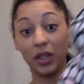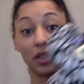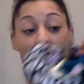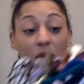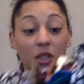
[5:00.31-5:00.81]

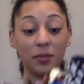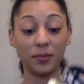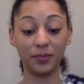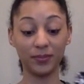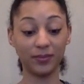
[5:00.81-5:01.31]
picking them up.
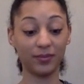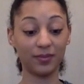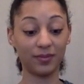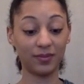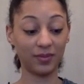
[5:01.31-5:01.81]

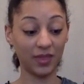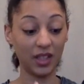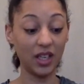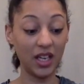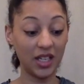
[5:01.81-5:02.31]

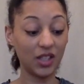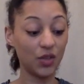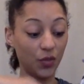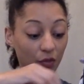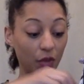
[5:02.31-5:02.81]
It's
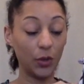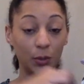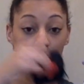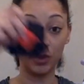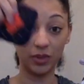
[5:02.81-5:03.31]
full.